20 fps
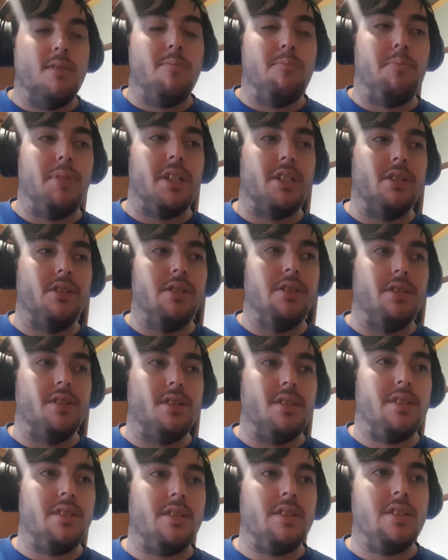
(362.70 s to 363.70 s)

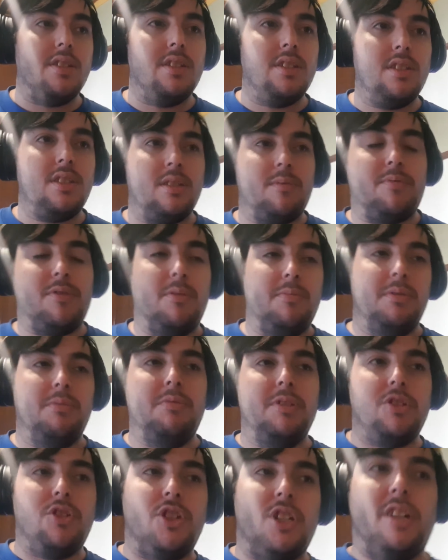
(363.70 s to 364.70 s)
because the problem
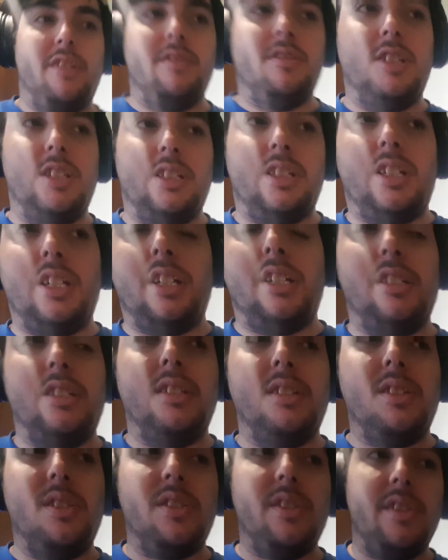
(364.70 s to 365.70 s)
with Sherilyn
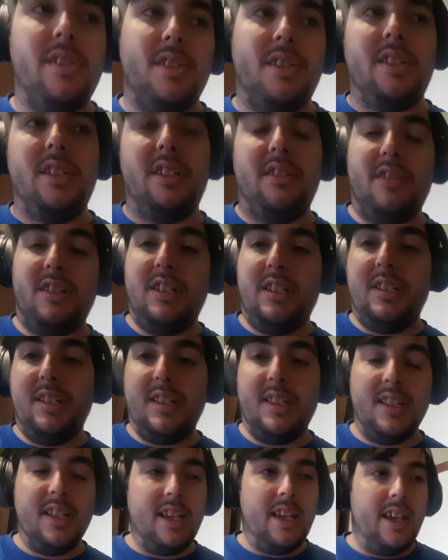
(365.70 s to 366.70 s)
Kenyon's
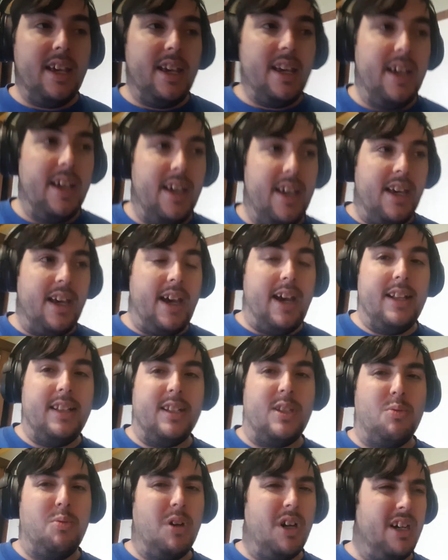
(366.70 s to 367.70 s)
series, and
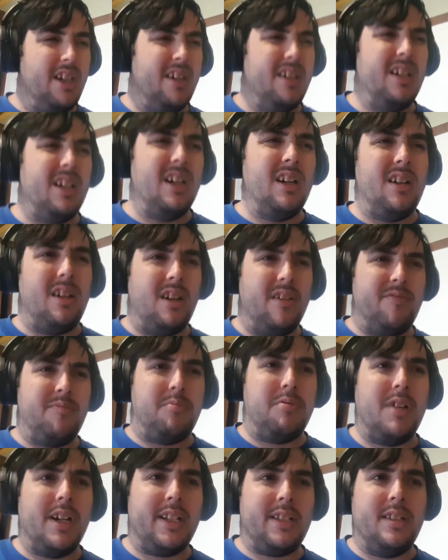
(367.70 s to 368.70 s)
it's why I've
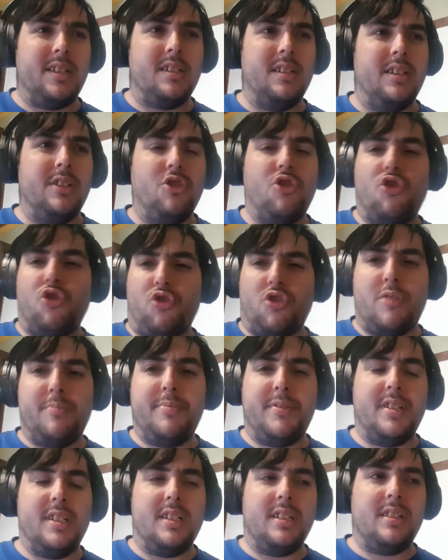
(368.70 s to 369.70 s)
practically
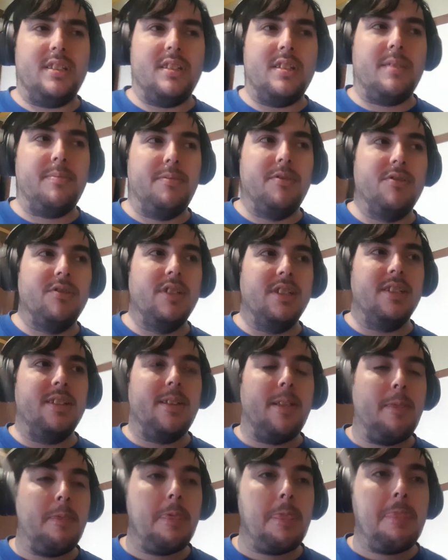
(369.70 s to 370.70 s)
dropped it at this point,
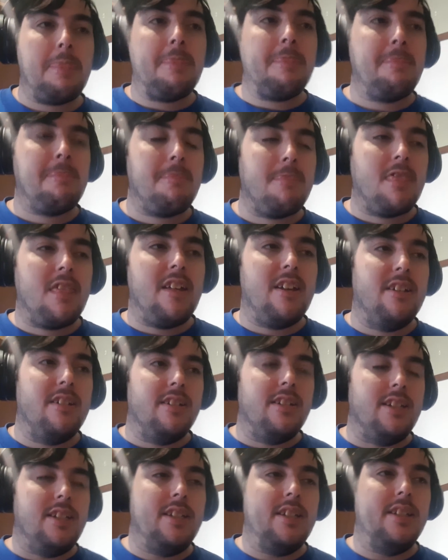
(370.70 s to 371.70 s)

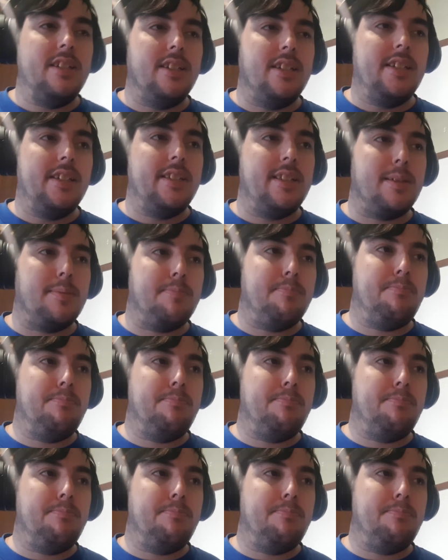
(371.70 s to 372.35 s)
is